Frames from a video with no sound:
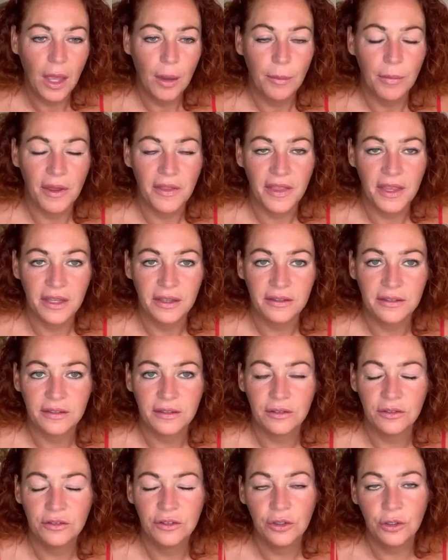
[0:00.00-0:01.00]
but
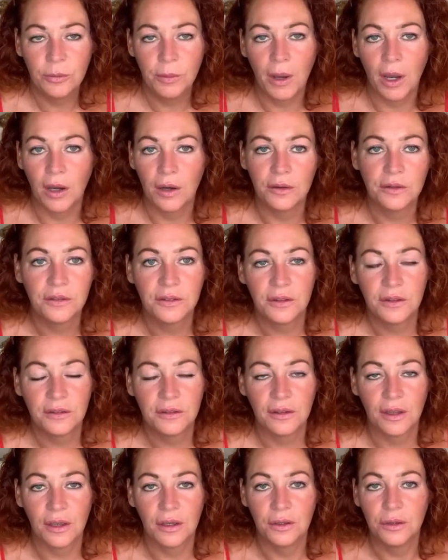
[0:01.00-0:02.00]
there's two parts.
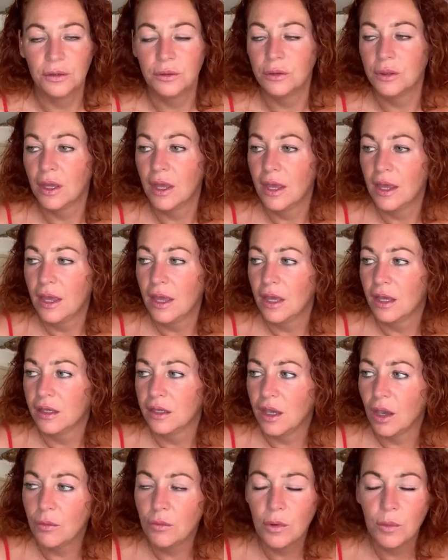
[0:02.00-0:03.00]
So
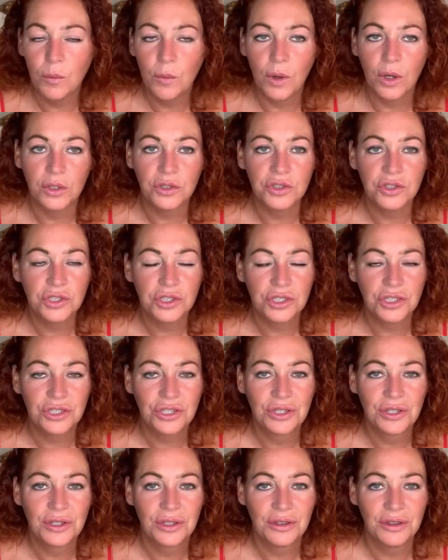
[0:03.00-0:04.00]
go and
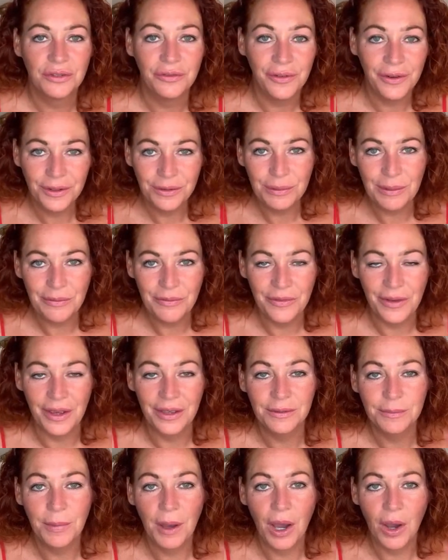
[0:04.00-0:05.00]
watch the first one
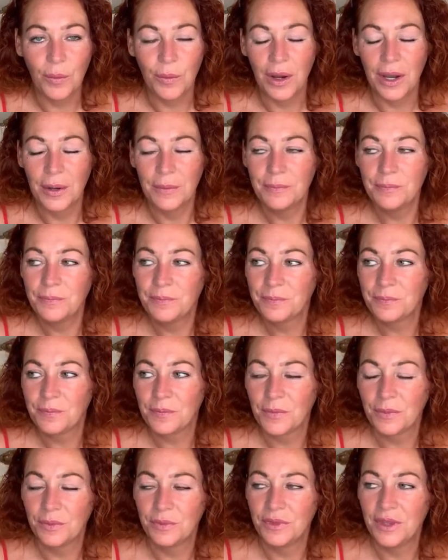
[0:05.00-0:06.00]
first, part one,
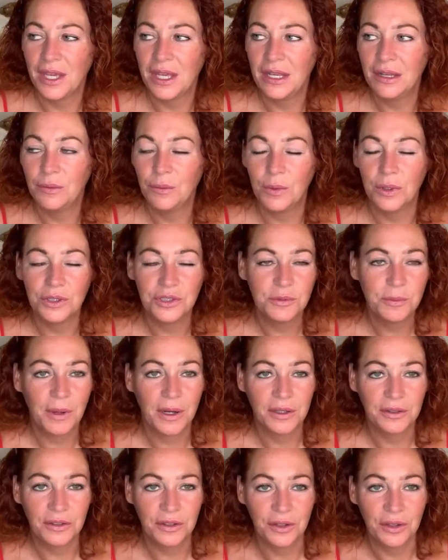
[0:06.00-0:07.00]
then watch
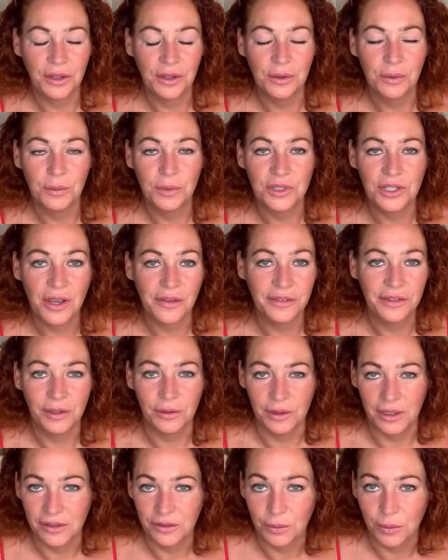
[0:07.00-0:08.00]
part two, which I still
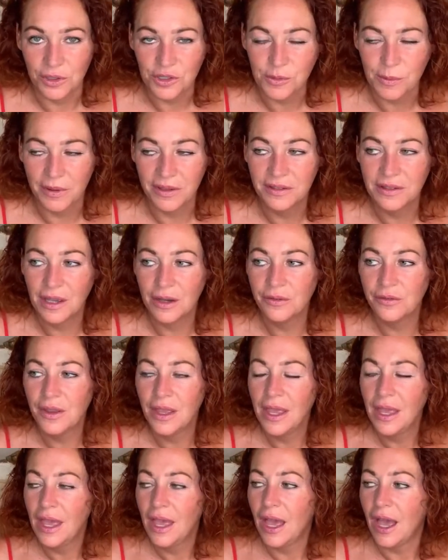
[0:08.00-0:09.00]
need to watch myself.
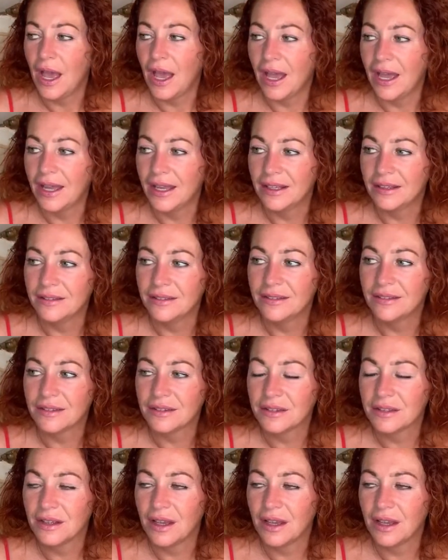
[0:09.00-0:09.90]
And